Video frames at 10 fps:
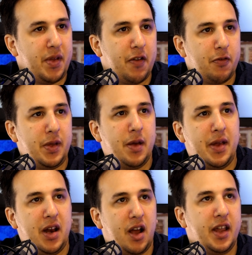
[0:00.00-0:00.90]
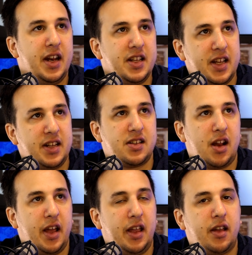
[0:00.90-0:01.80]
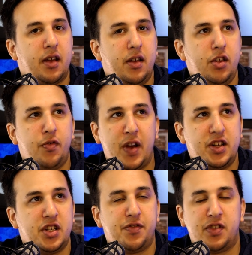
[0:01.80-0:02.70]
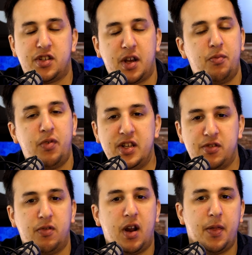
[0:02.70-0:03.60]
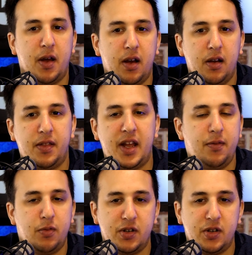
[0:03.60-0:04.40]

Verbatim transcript: you have to be a bit lucky in a sense like Juventus, for some reason or another, they were